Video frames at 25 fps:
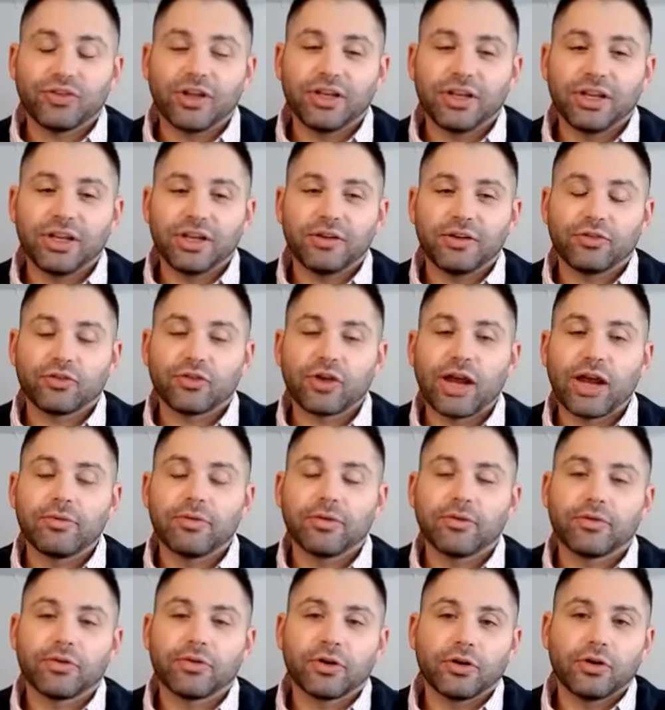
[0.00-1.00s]
idea of
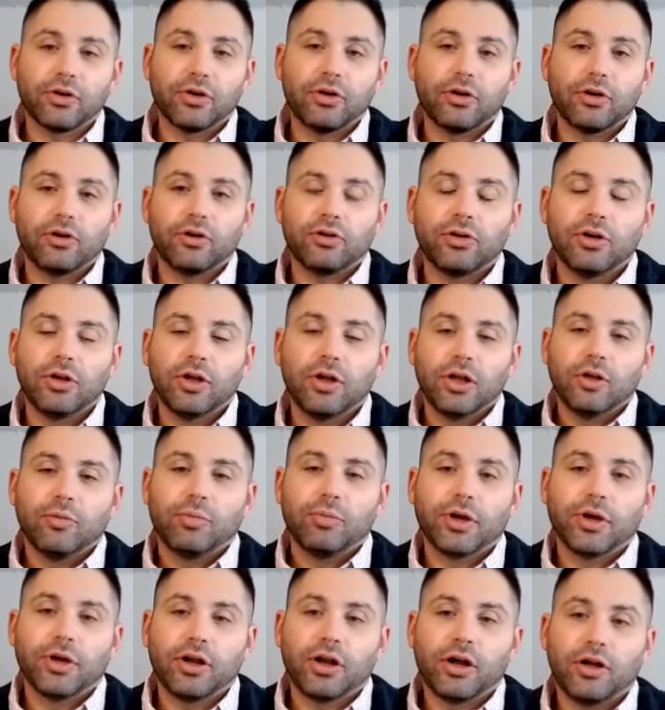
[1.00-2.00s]
striving for a goal
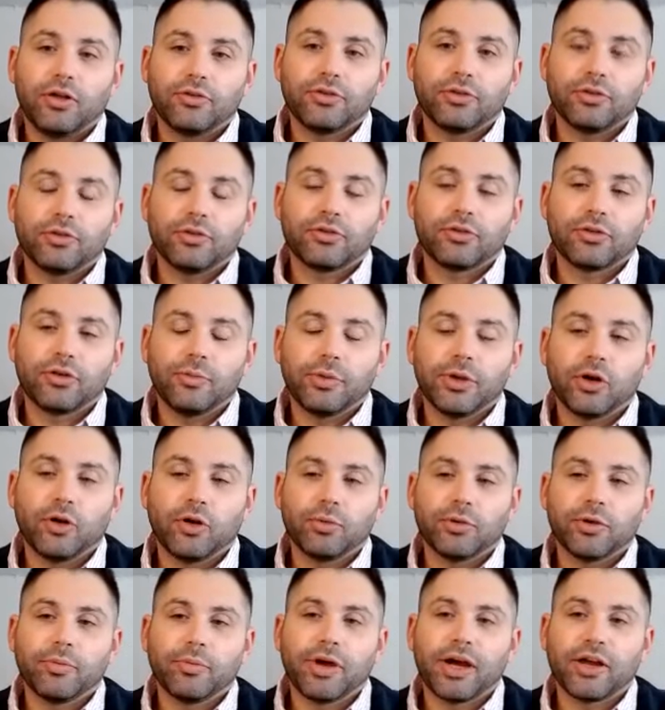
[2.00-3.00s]
but also sort of being
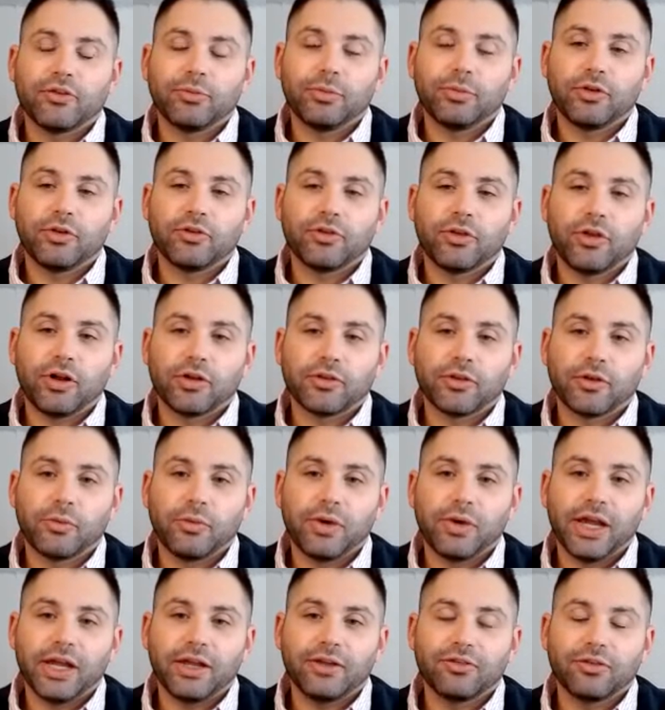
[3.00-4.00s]
open to possibilities along the
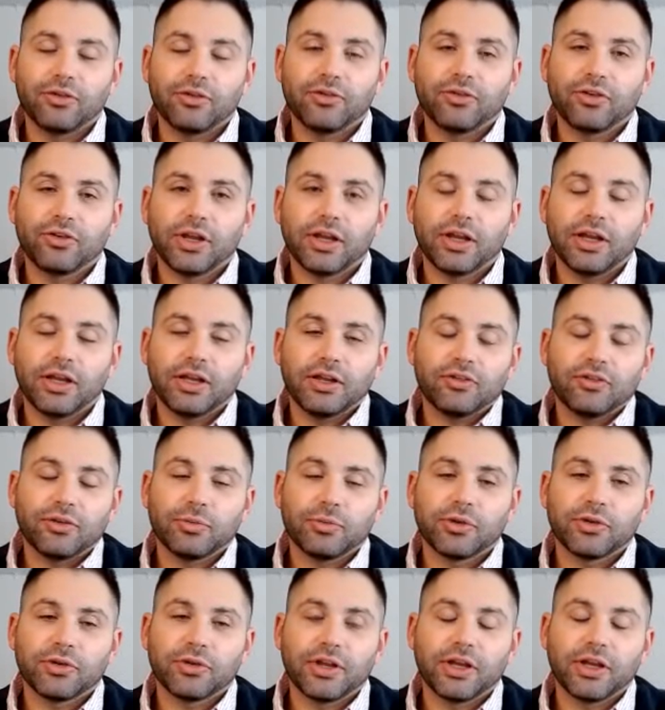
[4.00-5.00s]
way. So it's the
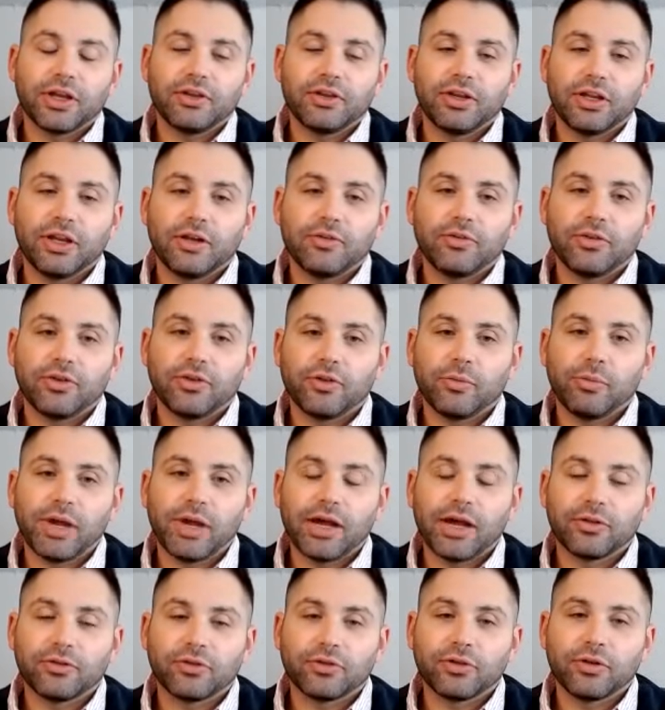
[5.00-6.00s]
similarly the idea of it's
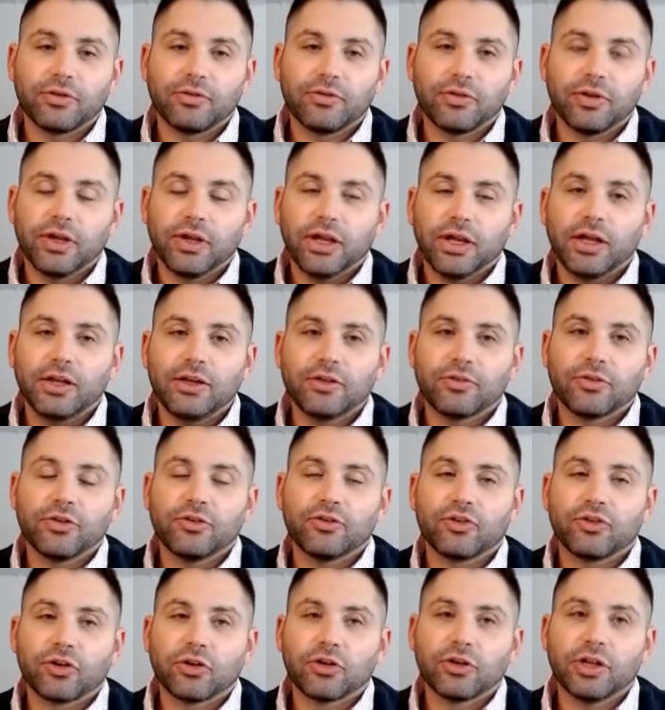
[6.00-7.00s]
about sort of a
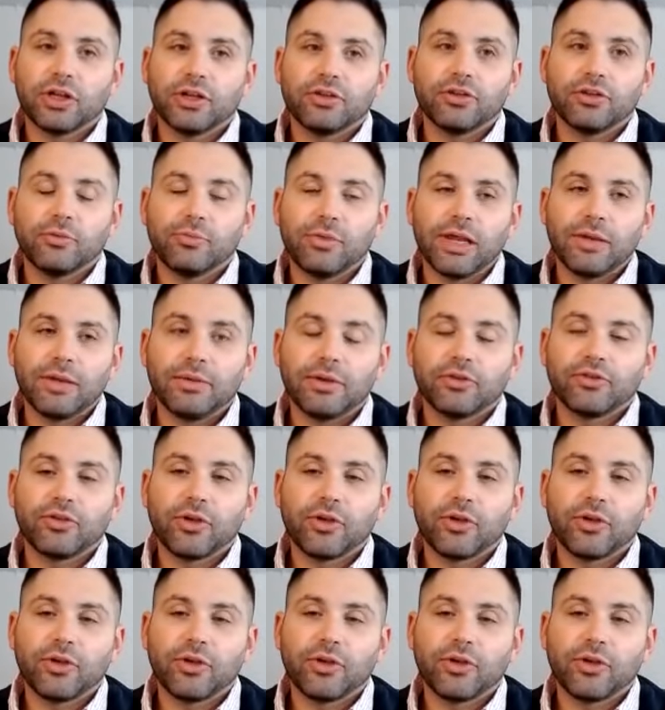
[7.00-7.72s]
different journey to maybe